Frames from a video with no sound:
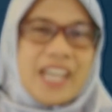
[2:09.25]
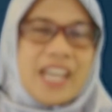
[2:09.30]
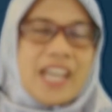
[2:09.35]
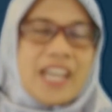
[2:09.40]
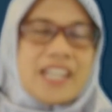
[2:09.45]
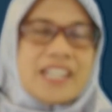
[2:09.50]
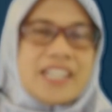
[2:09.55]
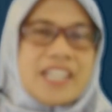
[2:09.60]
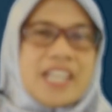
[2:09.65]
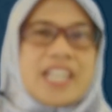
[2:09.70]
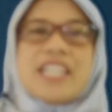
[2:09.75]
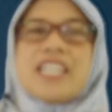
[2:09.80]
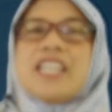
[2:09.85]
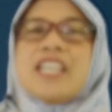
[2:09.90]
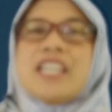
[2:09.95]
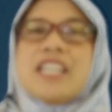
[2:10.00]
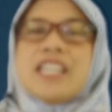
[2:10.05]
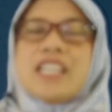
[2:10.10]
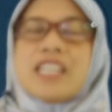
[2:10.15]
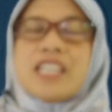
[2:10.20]
and then
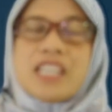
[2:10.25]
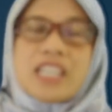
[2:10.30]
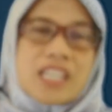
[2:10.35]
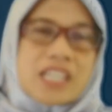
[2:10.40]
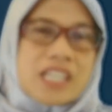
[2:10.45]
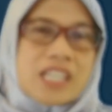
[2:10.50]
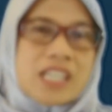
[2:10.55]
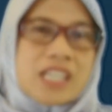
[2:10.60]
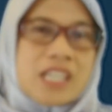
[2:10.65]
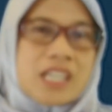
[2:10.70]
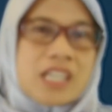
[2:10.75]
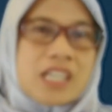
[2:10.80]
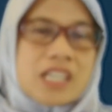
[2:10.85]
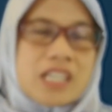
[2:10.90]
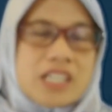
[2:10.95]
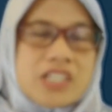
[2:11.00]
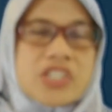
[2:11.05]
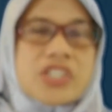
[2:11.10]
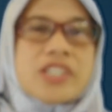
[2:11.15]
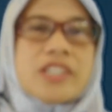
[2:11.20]
T
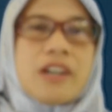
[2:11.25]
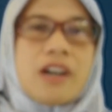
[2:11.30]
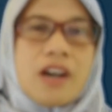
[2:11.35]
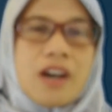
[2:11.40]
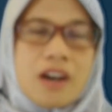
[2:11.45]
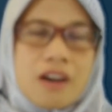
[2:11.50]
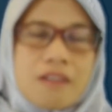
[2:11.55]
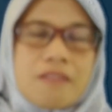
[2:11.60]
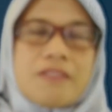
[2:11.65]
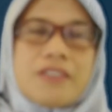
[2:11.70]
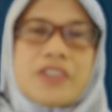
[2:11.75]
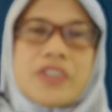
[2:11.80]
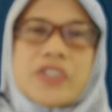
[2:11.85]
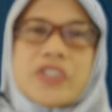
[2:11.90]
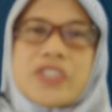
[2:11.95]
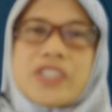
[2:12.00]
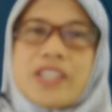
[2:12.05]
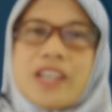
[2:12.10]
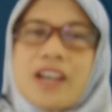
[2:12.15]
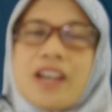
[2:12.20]
is the
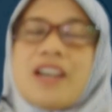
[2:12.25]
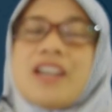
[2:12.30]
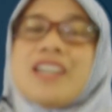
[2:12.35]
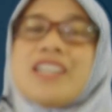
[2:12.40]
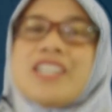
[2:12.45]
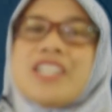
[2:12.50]
hours that